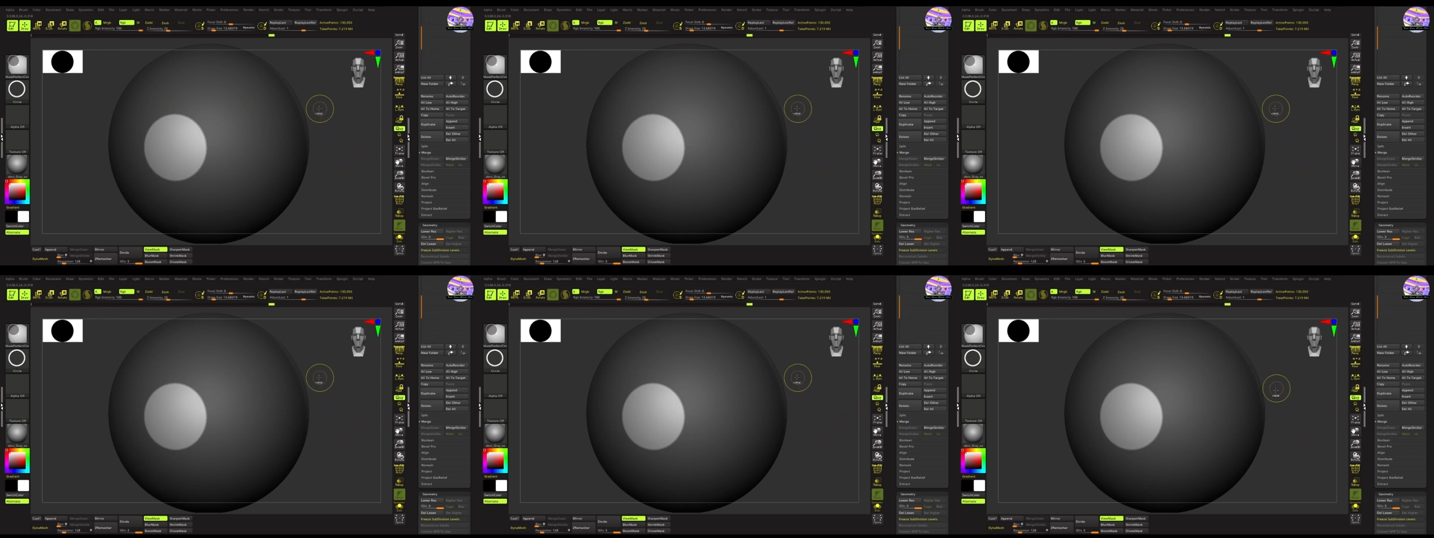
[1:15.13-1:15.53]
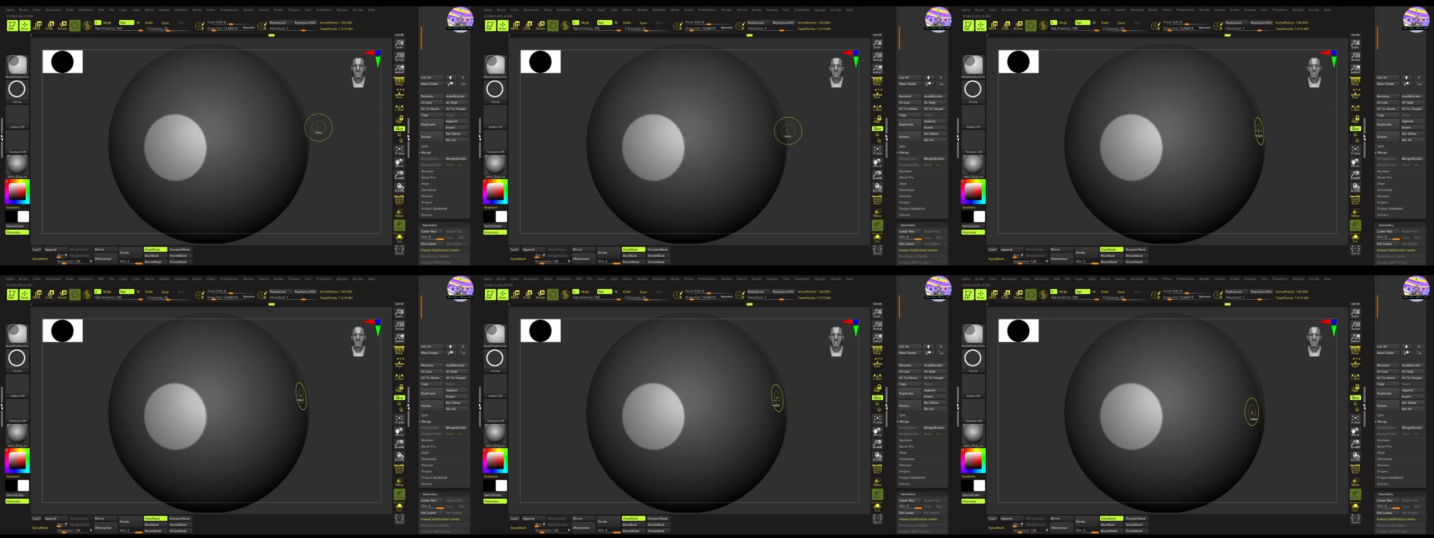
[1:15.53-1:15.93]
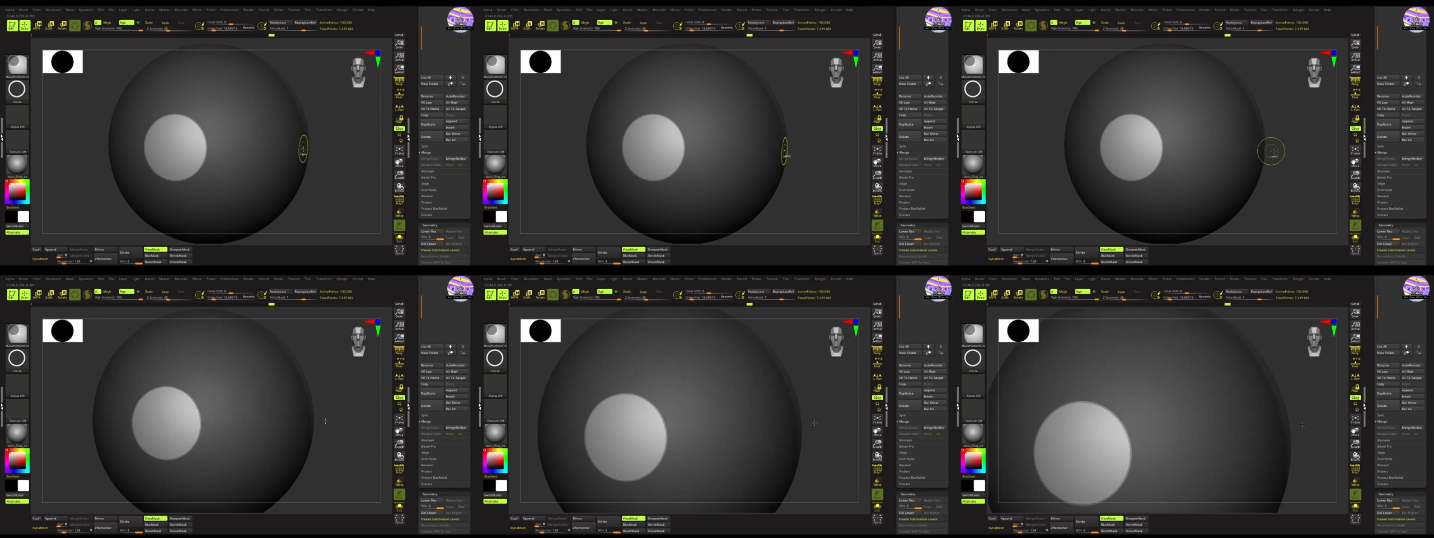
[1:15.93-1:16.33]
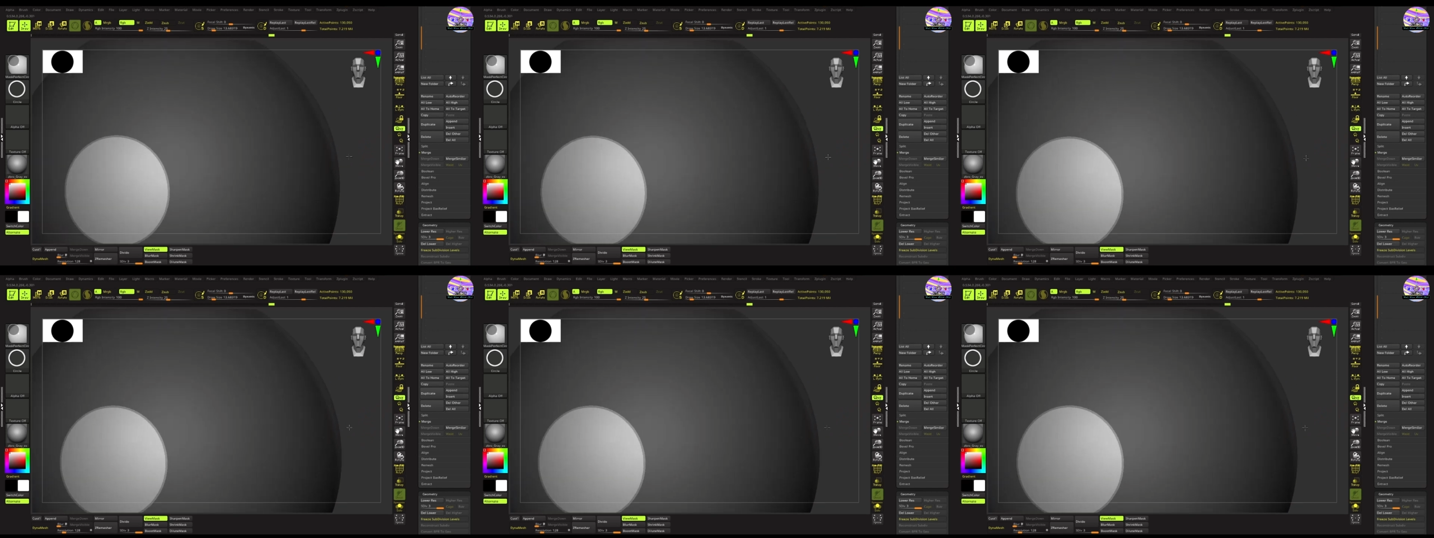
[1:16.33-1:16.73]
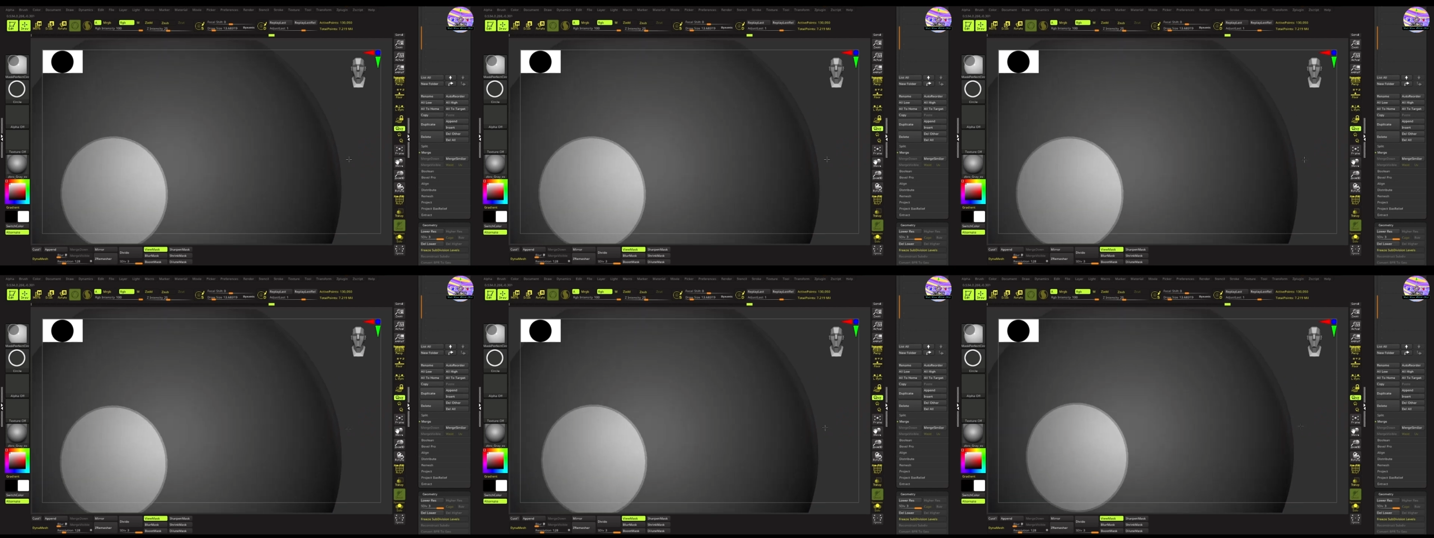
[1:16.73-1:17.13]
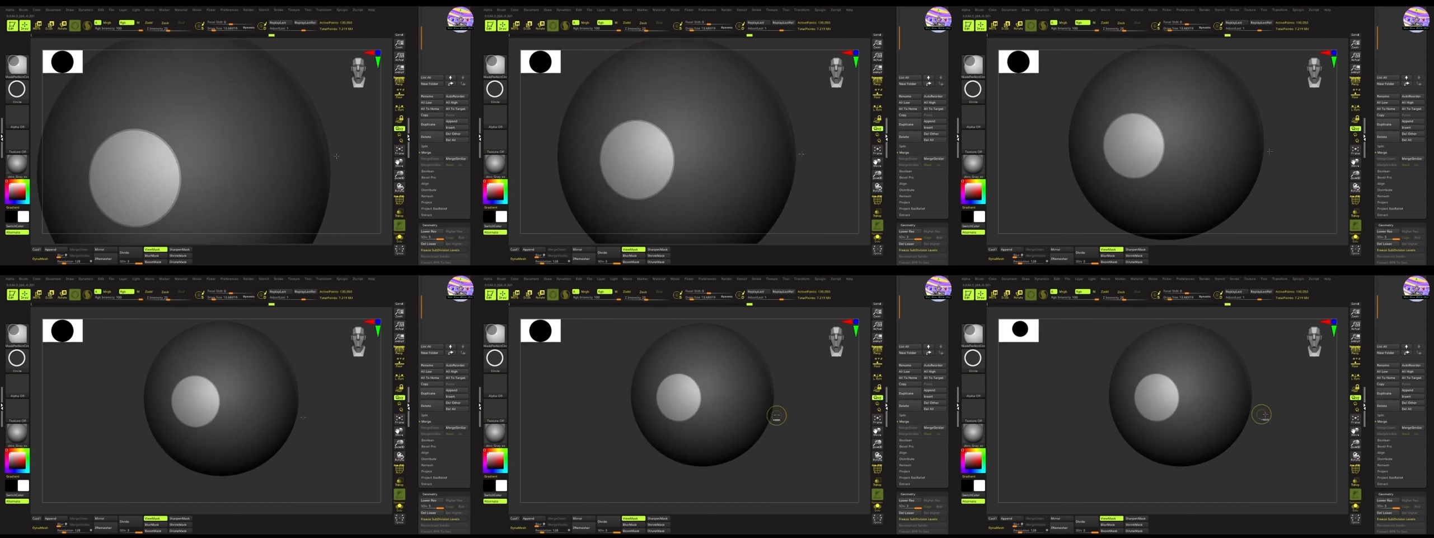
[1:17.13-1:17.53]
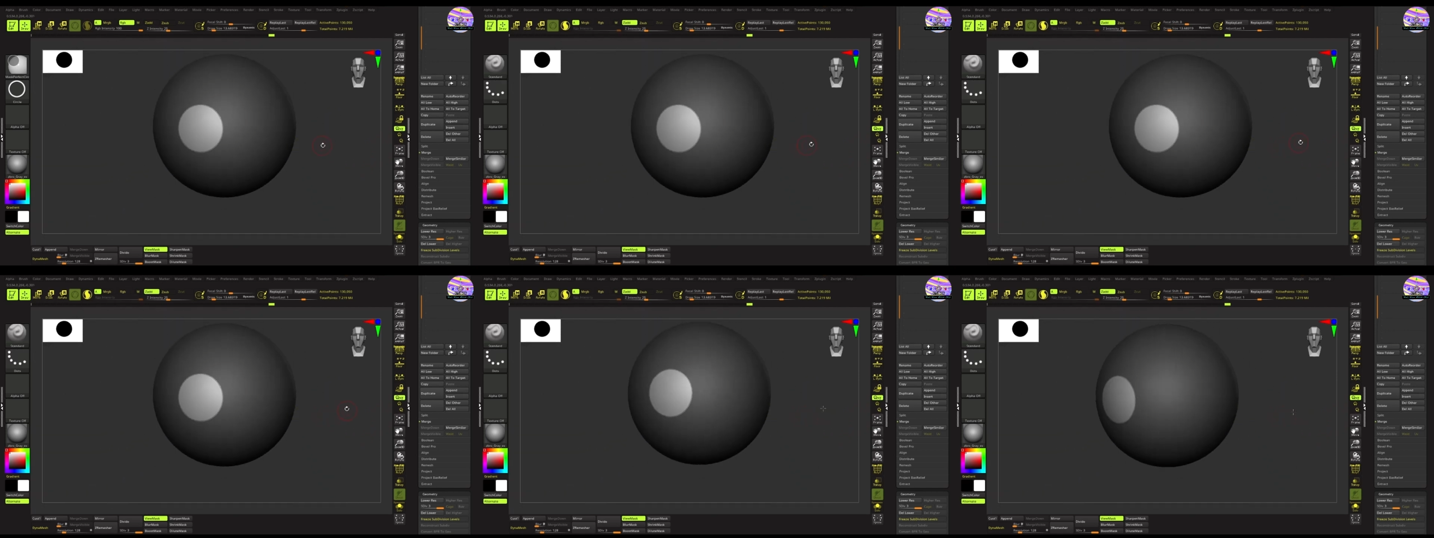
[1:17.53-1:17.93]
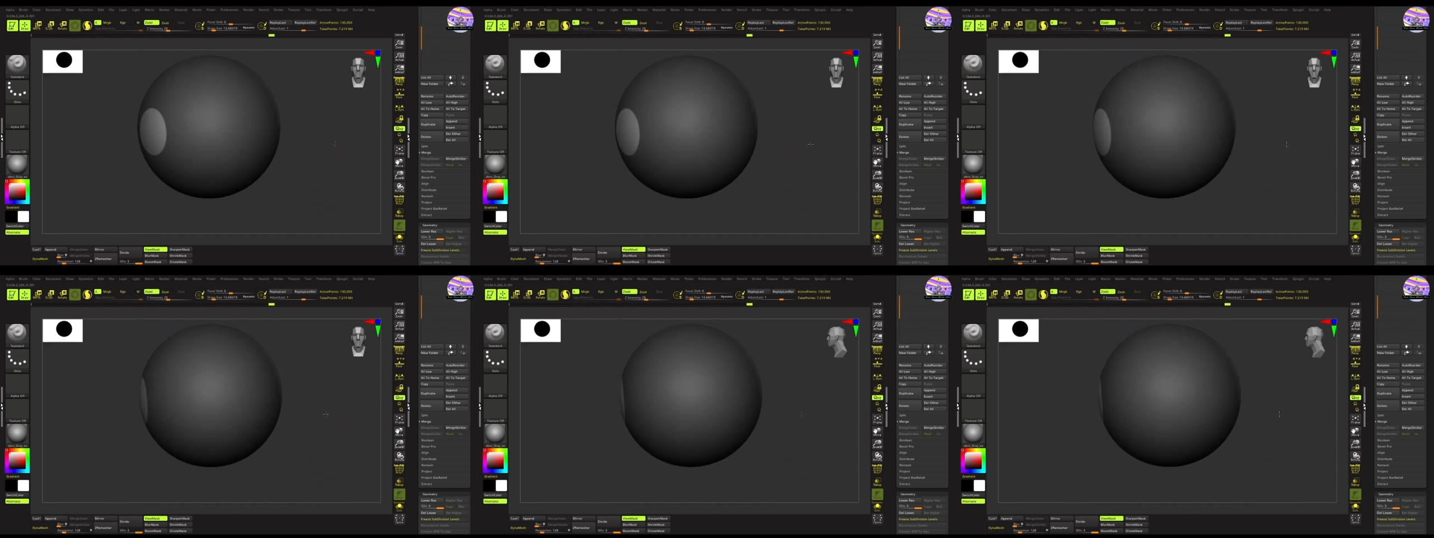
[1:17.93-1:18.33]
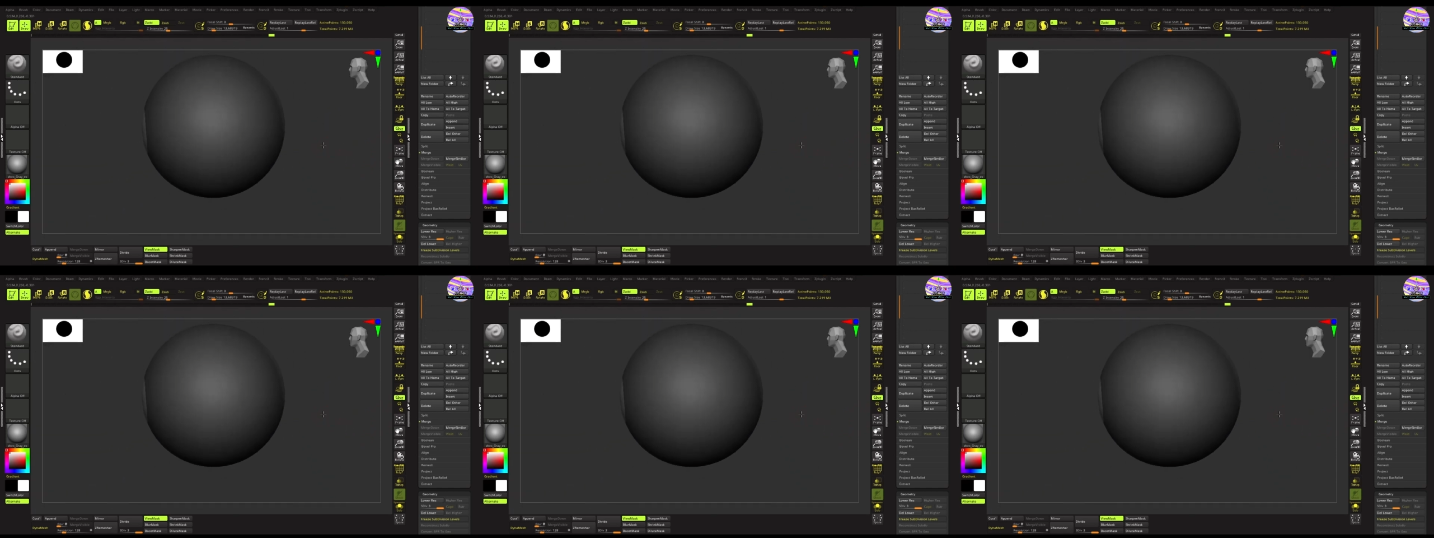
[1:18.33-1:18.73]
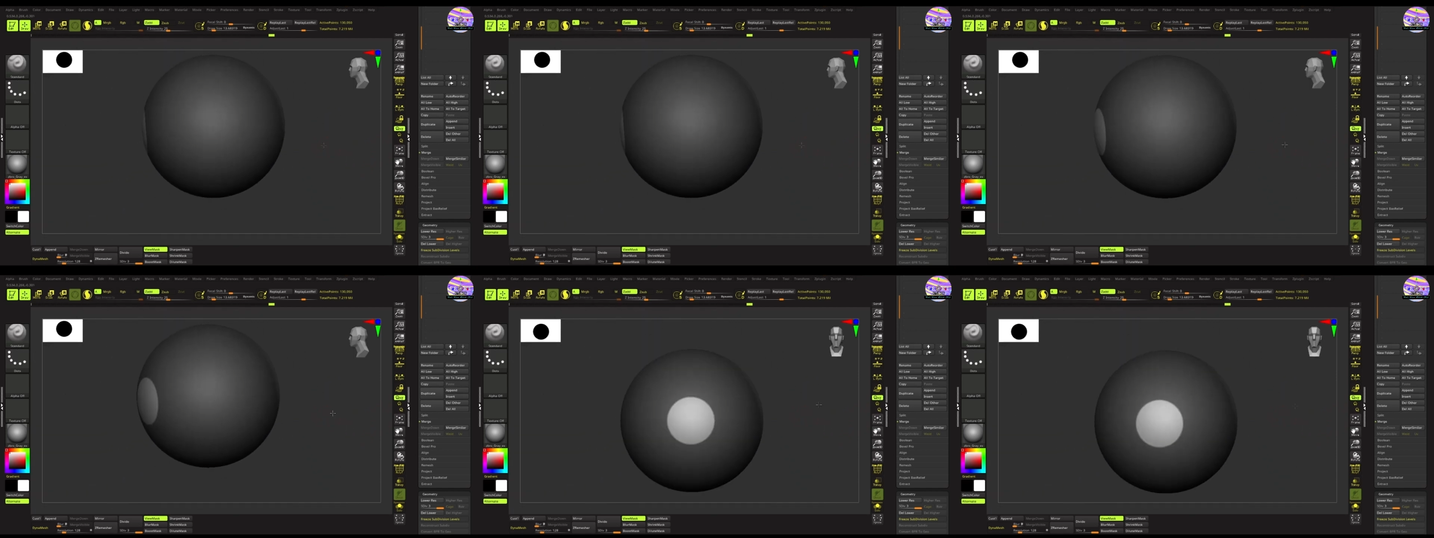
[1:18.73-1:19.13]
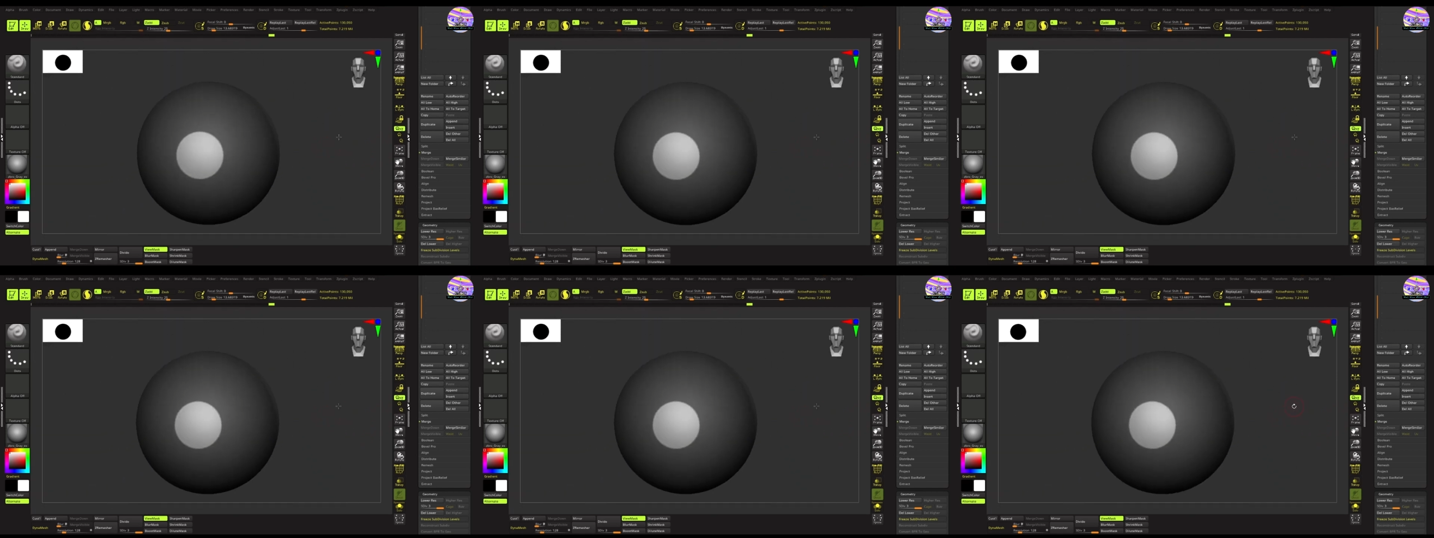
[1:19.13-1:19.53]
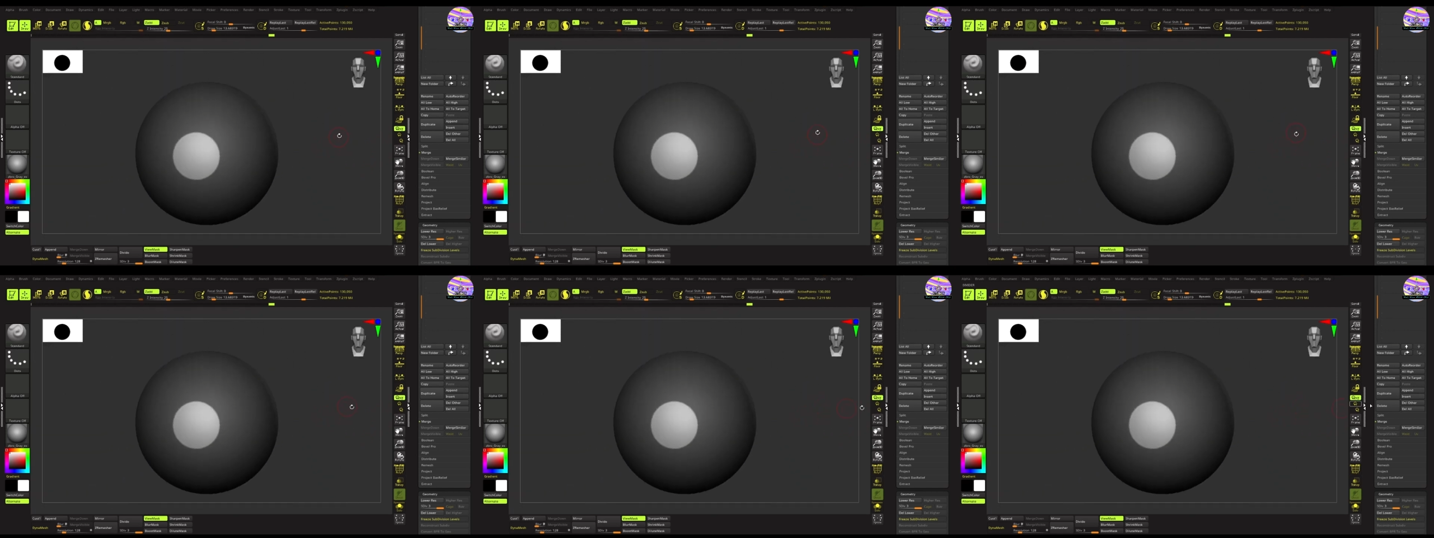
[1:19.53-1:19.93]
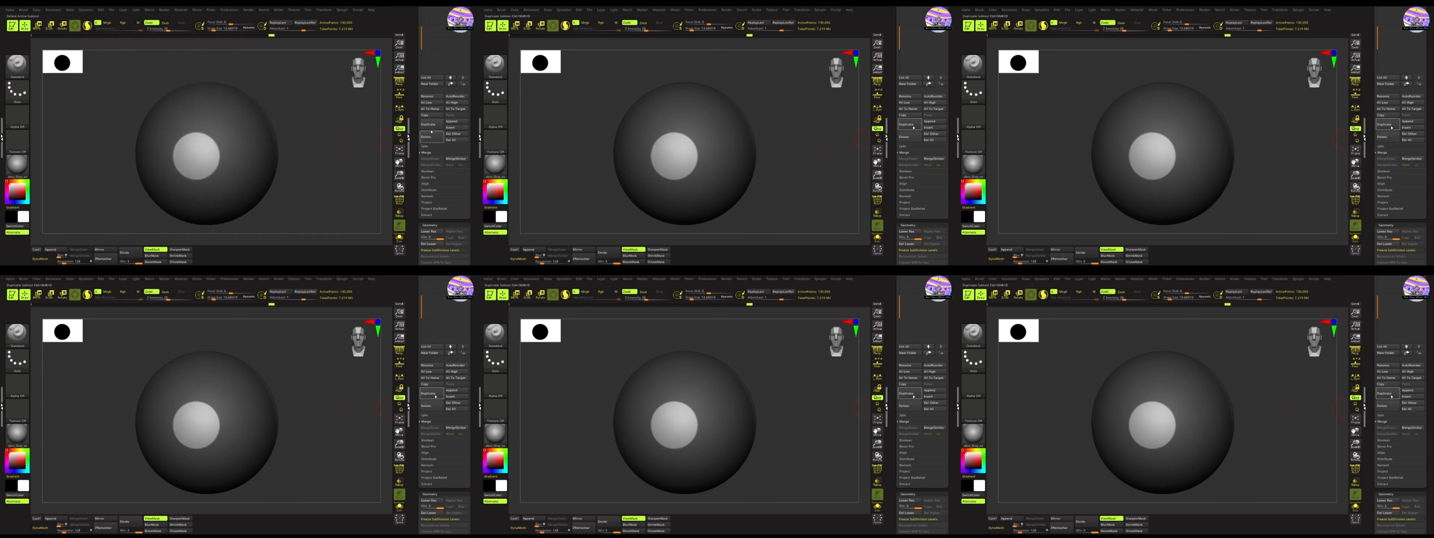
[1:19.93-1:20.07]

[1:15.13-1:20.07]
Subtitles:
[unreadable: no face in view]